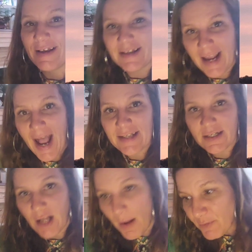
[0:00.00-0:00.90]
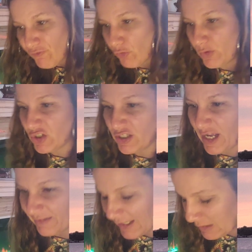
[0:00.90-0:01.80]
It hasn't come to fruition
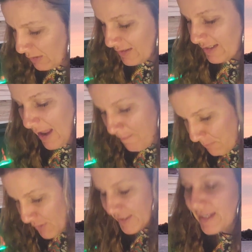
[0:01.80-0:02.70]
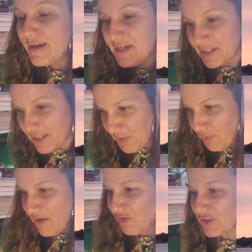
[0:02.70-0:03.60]
yet. That's why this Empress is in the
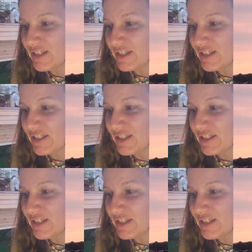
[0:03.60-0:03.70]
reverse.